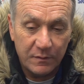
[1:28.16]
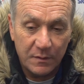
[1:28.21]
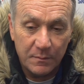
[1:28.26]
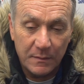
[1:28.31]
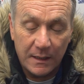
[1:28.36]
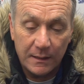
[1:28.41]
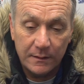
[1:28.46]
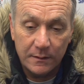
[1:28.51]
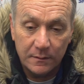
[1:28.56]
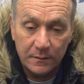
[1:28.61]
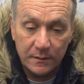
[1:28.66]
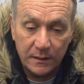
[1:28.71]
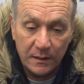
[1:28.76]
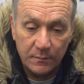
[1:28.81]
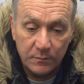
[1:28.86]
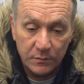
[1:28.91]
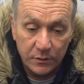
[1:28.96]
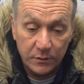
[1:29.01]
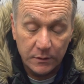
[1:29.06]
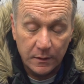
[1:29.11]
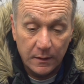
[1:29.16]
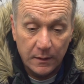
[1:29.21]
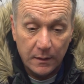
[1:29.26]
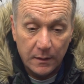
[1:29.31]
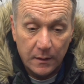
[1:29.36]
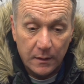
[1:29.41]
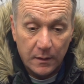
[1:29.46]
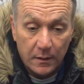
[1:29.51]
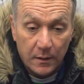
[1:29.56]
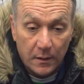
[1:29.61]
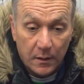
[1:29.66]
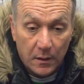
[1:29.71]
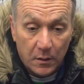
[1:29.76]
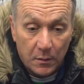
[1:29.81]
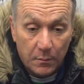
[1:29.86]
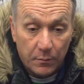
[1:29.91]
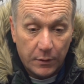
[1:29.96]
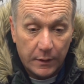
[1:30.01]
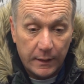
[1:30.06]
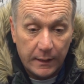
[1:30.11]
mad at times.
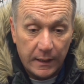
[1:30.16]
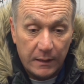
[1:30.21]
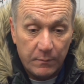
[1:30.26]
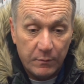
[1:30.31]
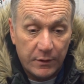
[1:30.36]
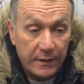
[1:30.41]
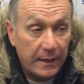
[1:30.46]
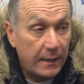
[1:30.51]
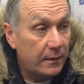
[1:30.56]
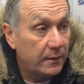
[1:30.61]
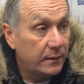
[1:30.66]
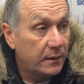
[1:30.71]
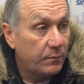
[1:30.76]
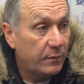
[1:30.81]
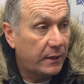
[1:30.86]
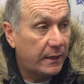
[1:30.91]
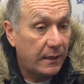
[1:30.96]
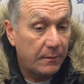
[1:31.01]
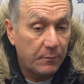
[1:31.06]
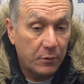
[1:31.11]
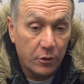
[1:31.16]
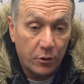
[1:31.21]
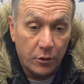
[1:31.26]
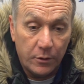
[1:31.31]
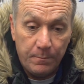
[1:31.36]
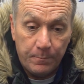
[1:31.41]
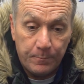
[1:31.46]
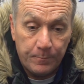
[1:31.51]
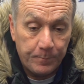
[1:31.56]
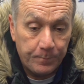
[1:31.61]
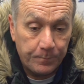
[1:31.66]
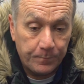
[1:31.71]
But again, we rallied and we kept going.